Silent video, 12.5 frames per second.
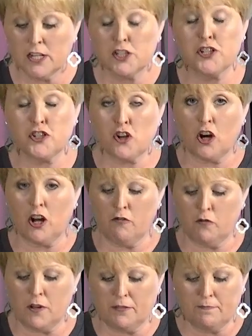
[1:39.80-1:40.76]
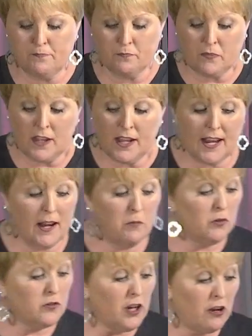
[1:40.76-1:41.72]
to start off with, and I'm
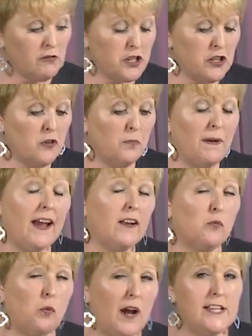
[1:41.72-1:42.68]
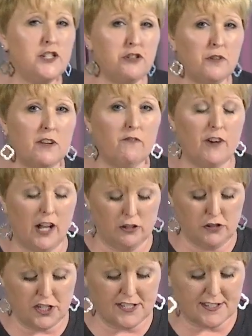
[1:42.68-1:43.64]
going to talk to you about ways you can follow
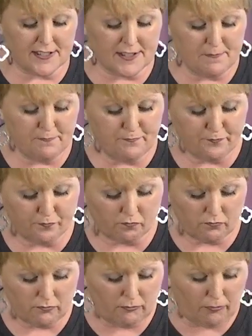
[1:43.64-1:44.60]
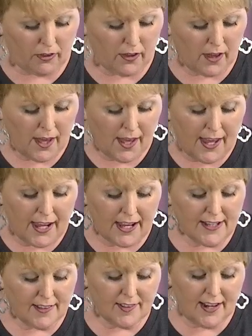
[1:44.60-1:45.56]
Jesus.
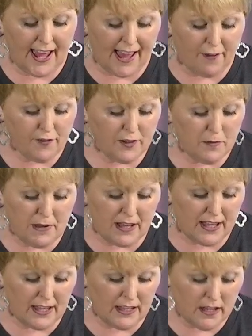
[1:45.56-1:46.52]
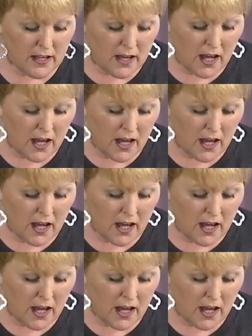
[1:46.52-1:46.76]
It doesn't have to be,